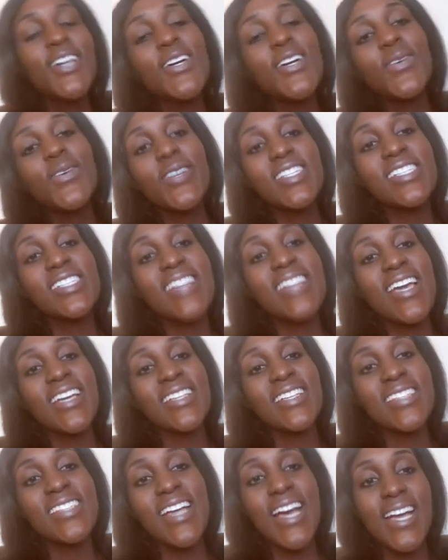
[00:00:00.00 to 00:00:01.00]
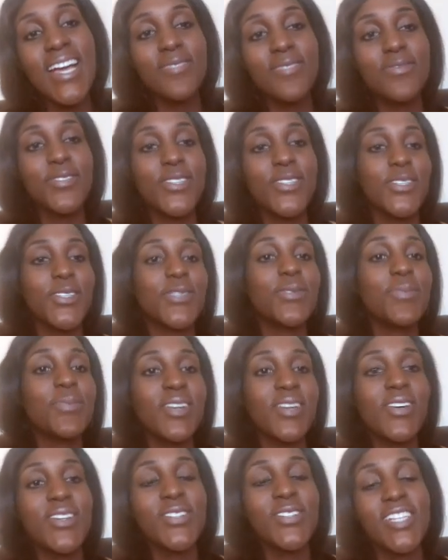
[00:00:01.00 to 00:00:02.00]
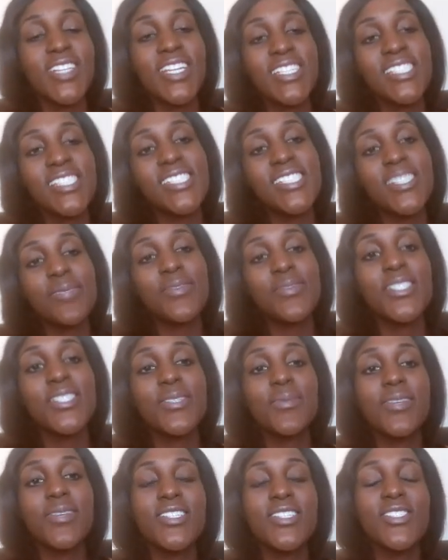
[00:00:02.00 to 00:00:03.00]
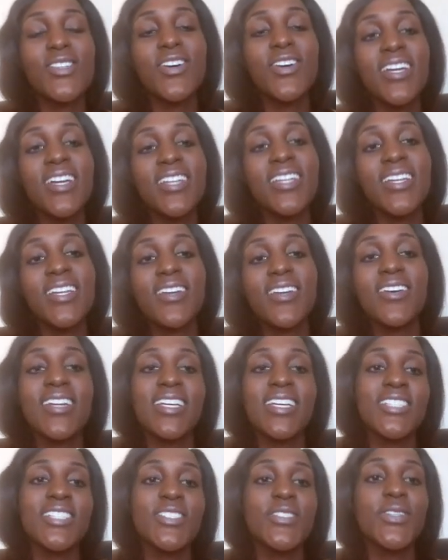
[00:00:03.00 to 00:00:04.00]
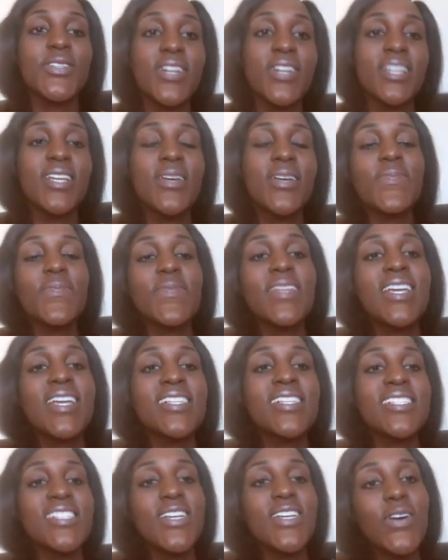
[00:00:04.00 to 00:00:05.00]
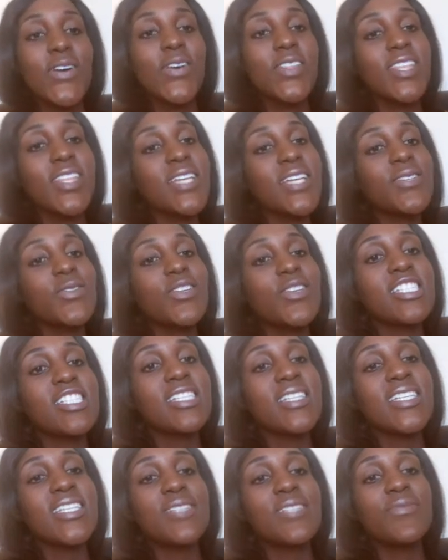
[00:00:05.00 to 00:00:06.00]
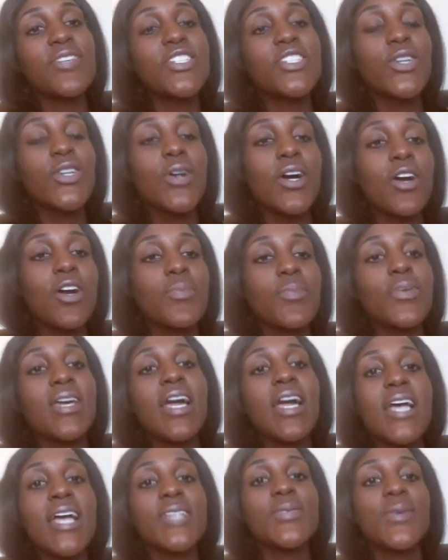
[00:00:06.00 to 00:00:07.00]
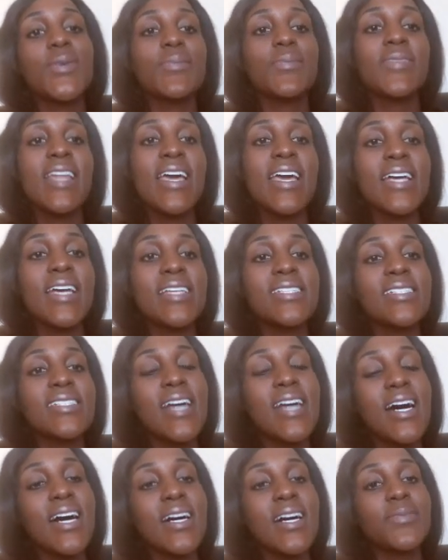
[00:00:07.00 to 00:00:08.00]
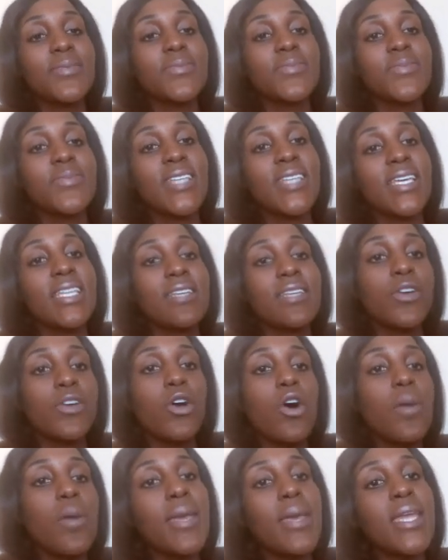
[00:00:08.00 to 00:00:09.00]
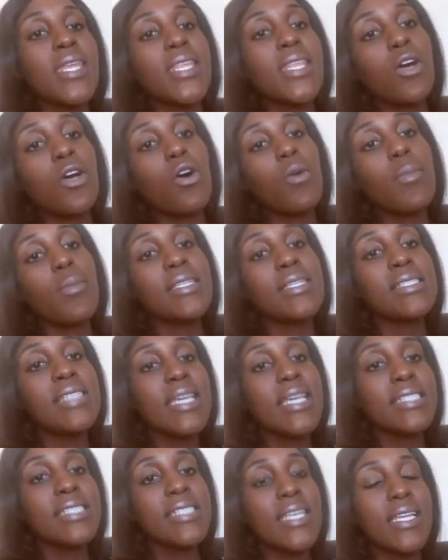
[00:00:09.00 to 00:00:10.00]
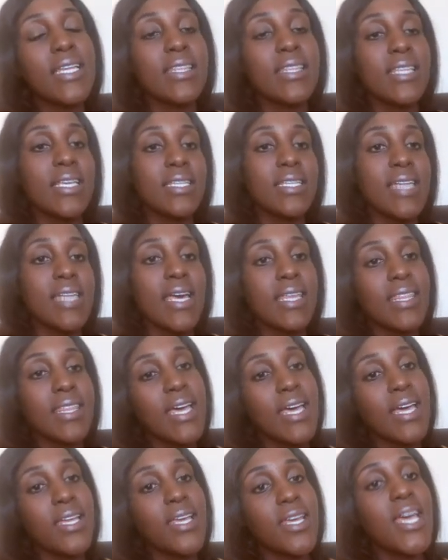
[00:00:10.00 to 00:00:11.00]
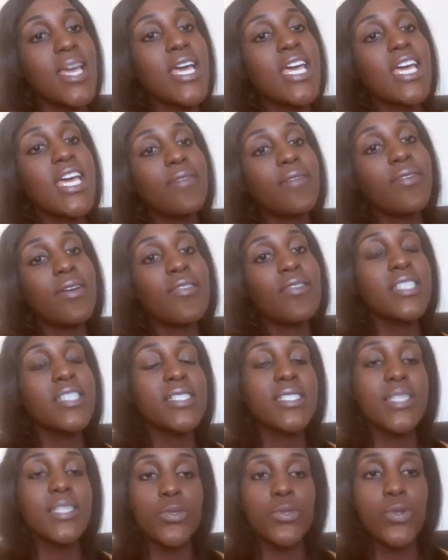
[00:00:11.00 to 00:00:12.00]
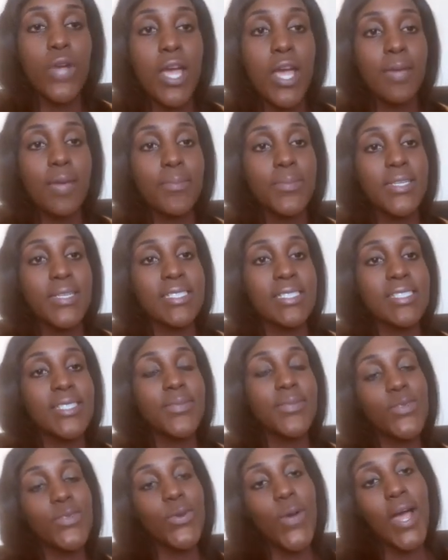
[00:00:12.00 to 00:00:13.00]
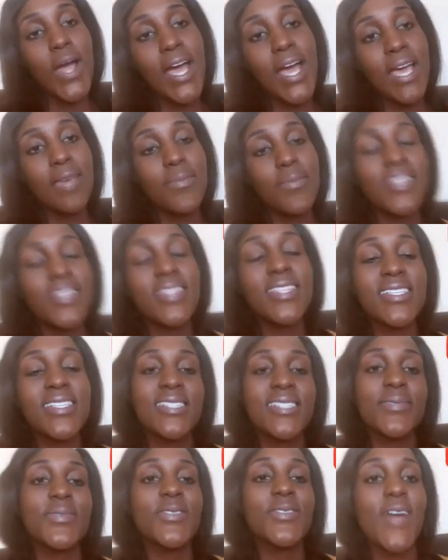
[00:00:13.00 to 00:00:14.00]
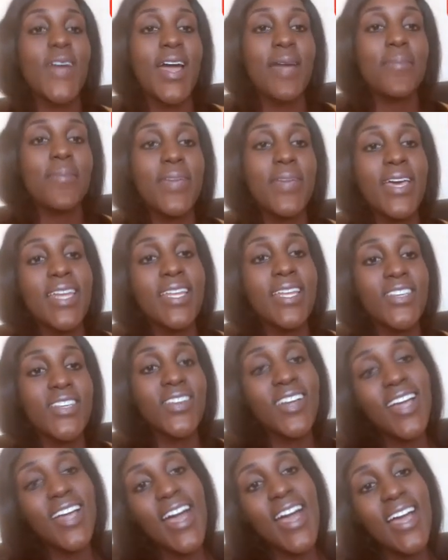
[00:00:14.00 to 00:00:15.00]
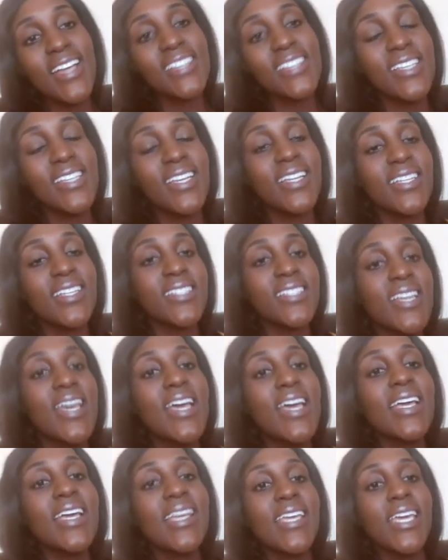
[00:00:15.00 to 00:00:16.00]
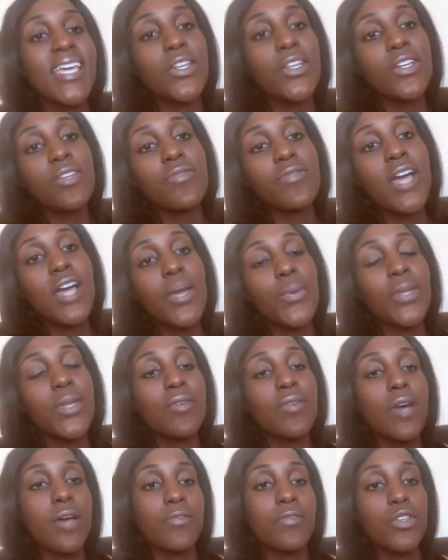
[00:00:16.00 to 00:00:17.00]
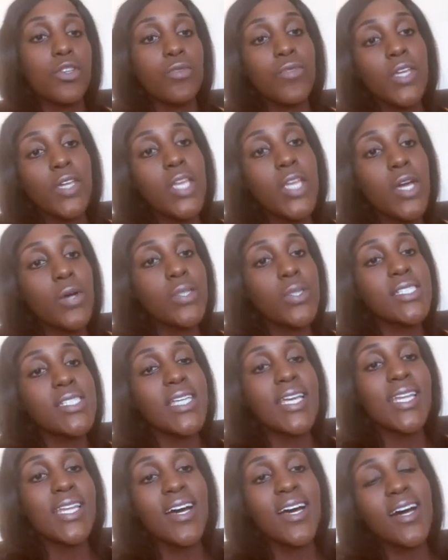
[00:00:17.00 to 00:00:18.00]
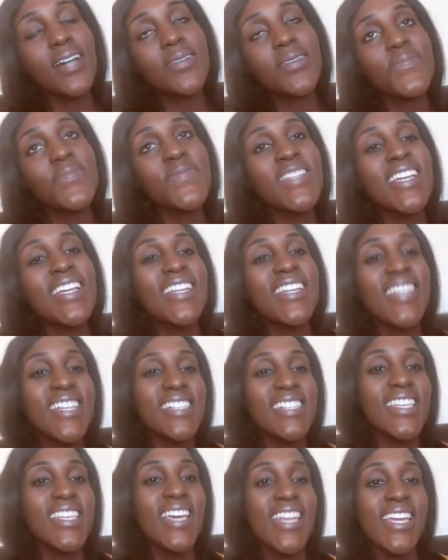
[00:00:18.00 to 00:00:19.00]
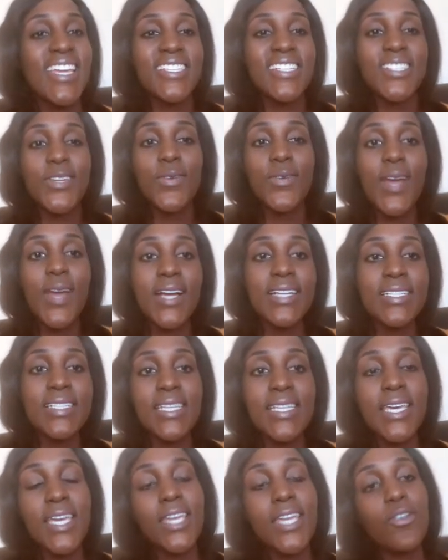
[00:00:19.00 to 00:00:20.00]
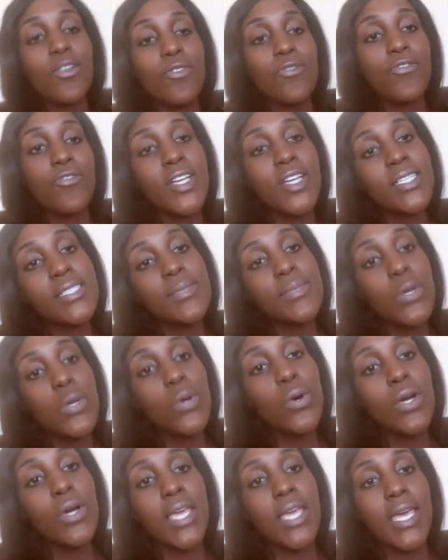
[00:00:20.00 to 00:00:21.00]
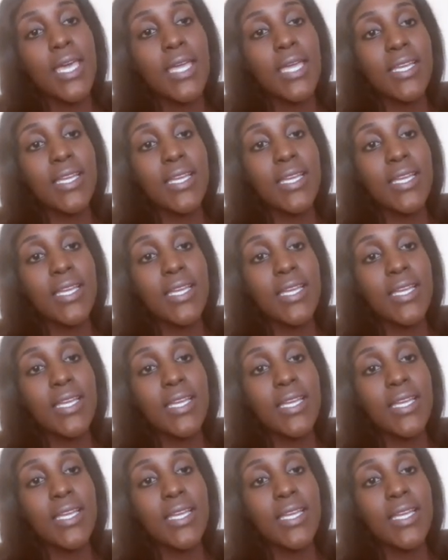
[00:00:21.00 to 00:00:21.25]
which is like sad for you, because relationships are to be enjoyed and not endured. So thanks for watching this video. I hope you guys were blessed. You can leave a comment in the comment section and things like that. If you haven't yet subscribed, please subscribe. Hit the subscribe button, you guys, and get notified whenever I have new videos. And let's get interacting on Facebook and